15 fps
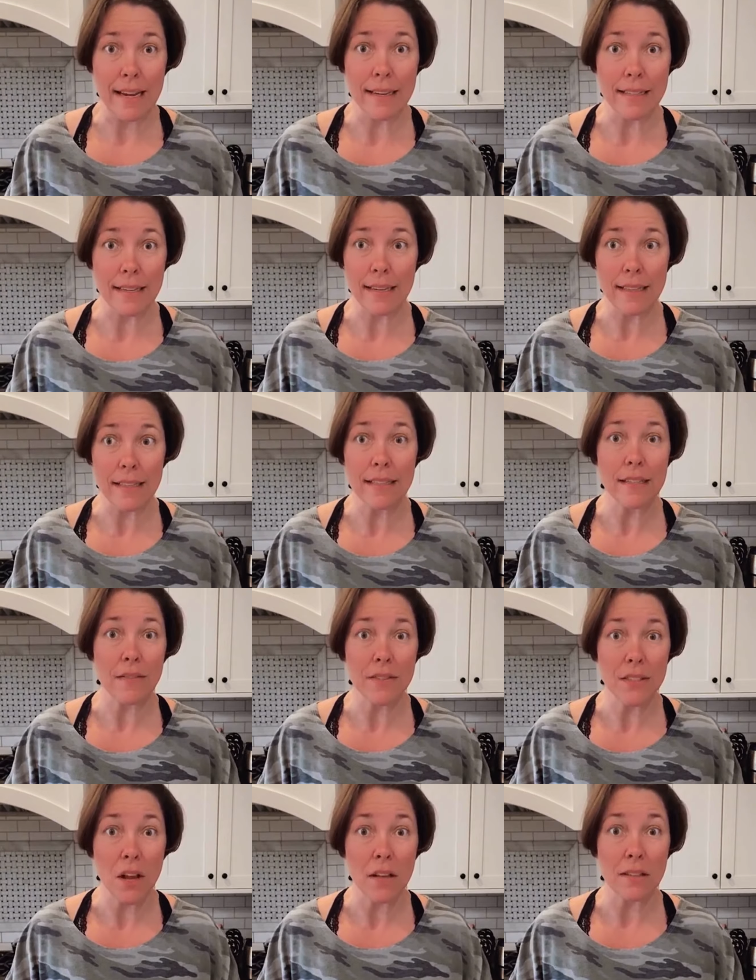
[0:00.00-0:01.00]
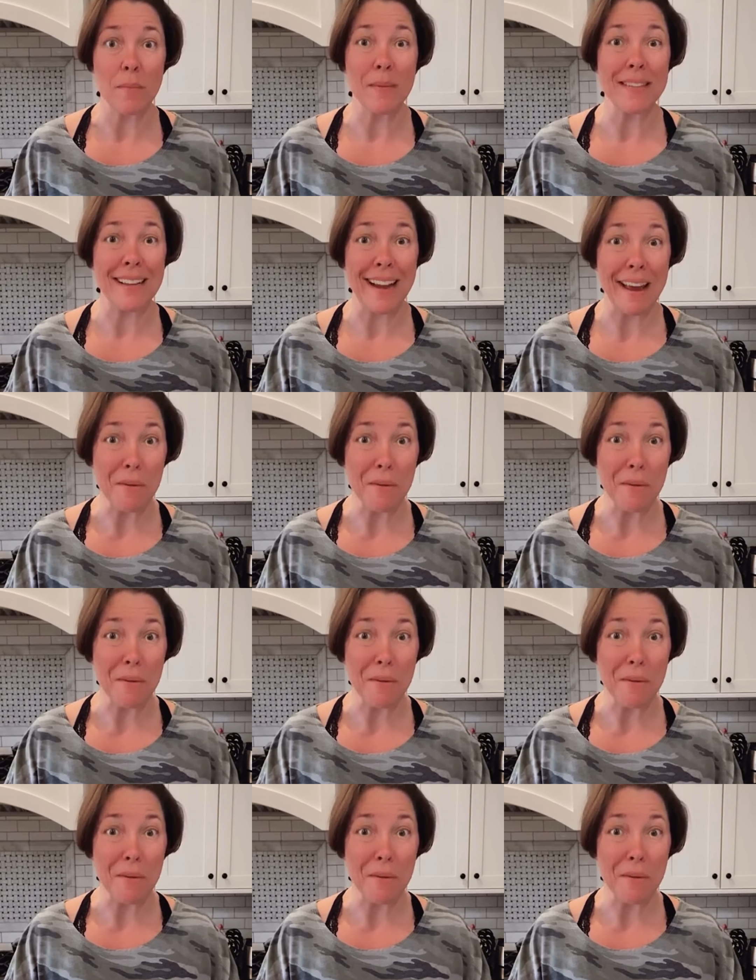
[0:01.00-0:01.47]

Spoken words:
He's like, this stuff is awesome. He's like,